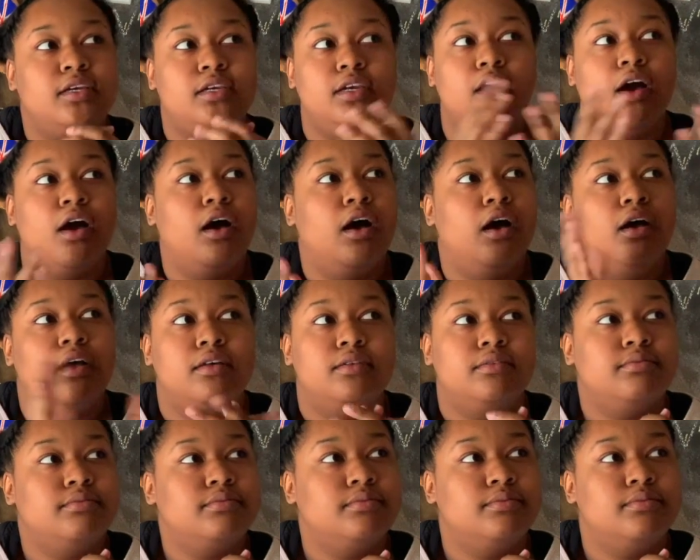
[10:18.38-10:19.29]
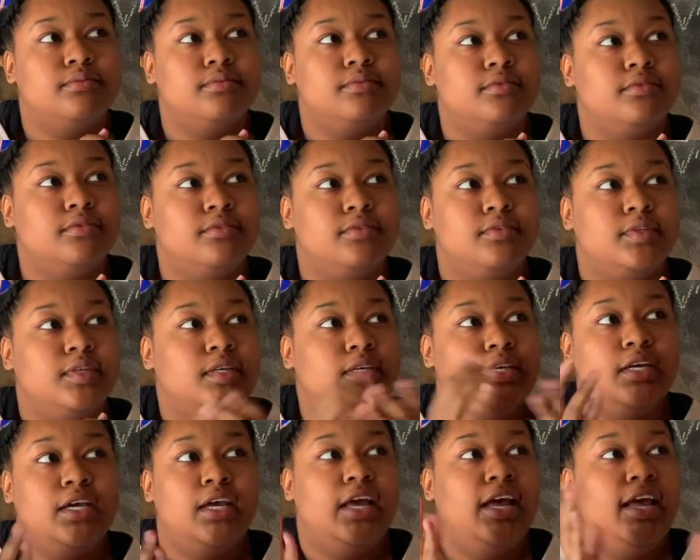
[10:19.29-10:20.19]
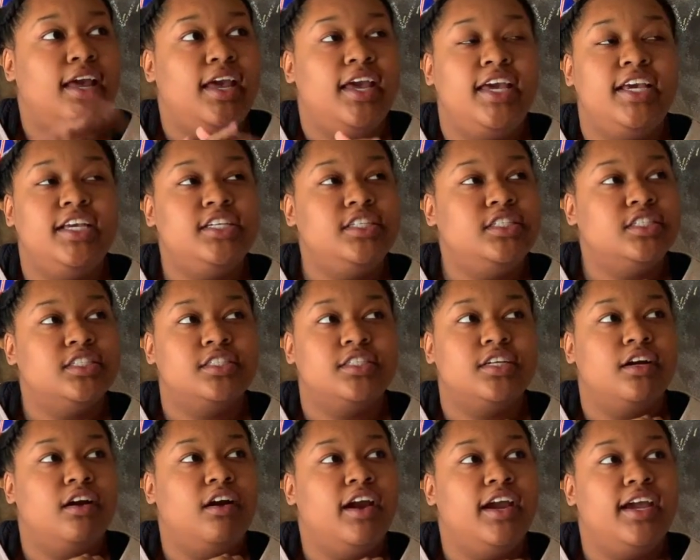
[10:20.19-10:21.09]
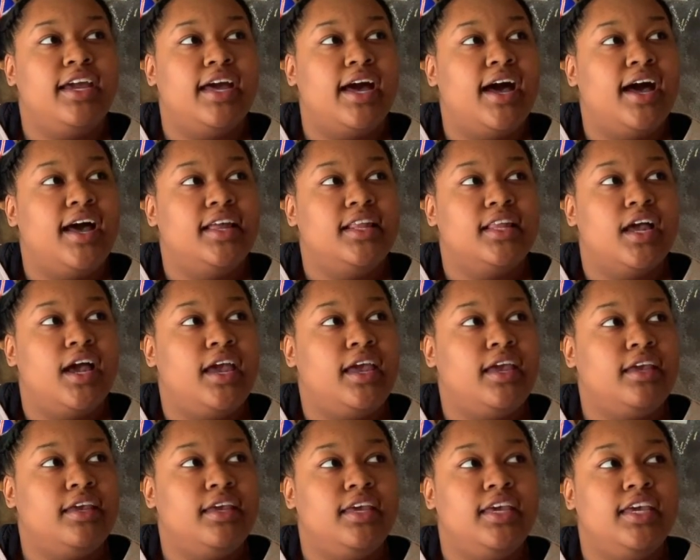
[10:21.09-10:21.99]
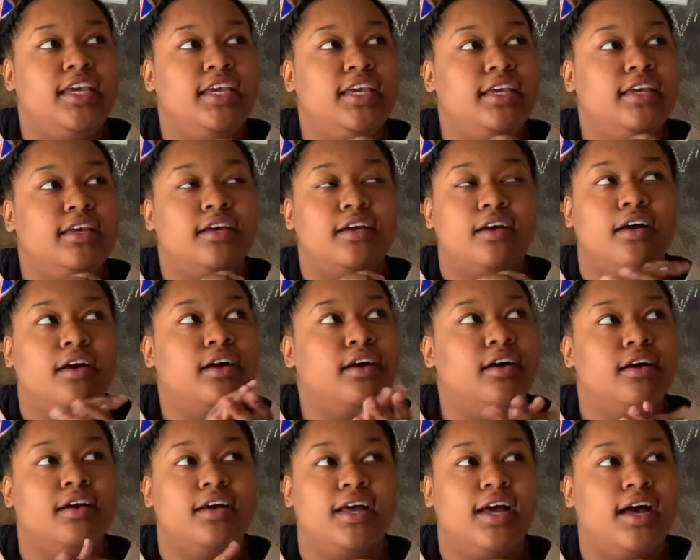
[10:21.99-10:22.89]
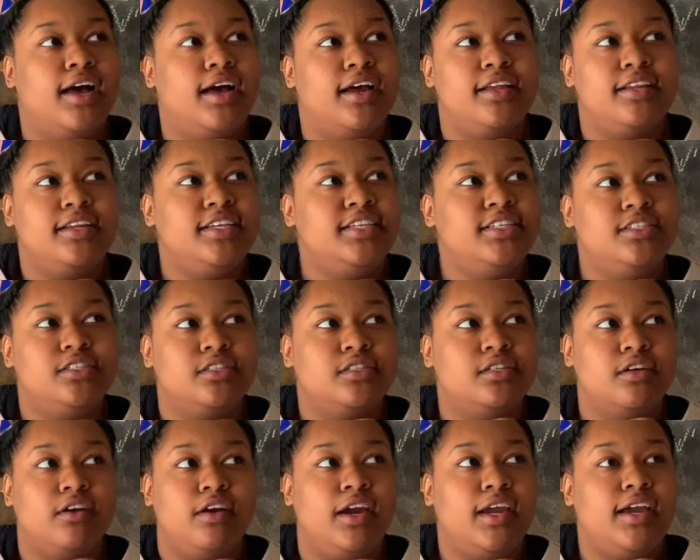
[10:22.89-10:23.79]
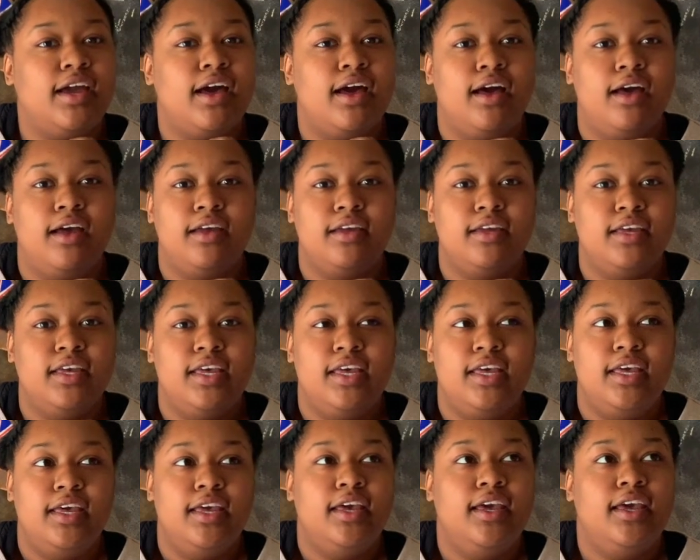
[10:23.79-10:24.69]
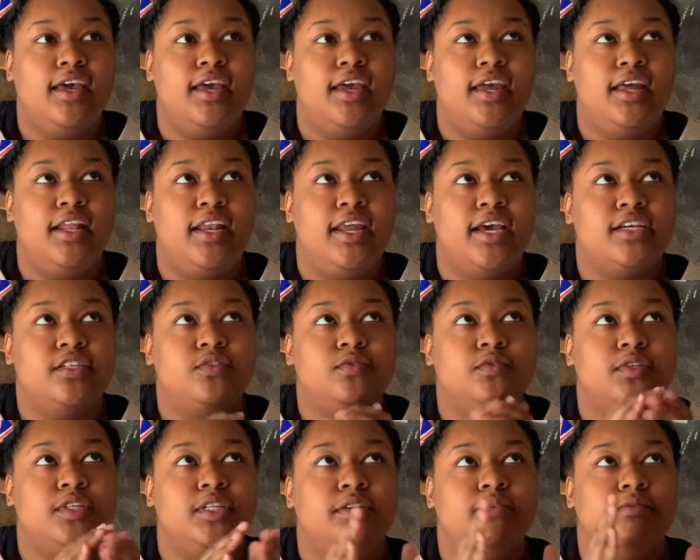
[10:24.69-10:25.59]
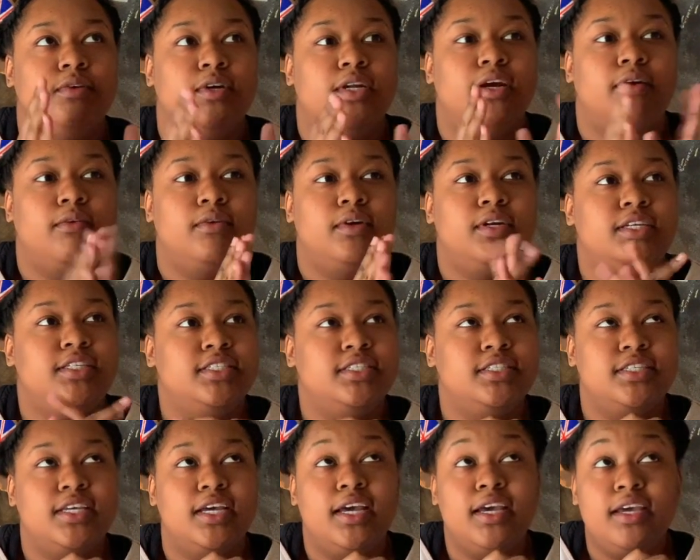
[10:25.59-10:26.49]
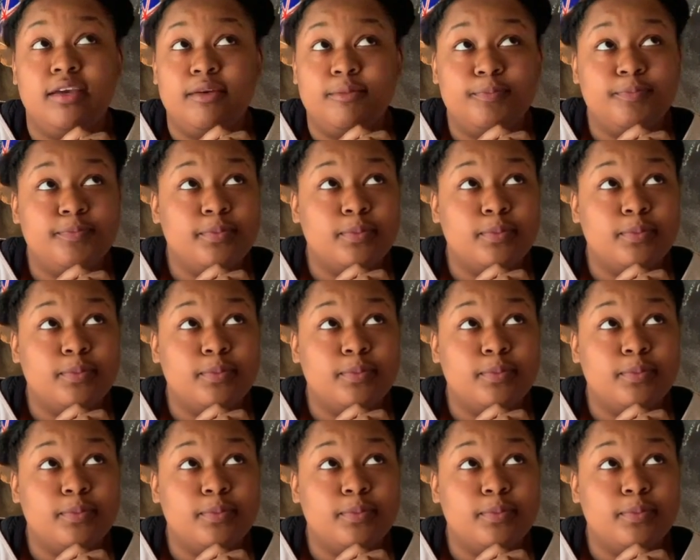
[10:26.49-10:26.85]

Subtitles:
y'all, he's just a great God. Like, he, oh God, he's just a great God. And that's really what I wanted to say.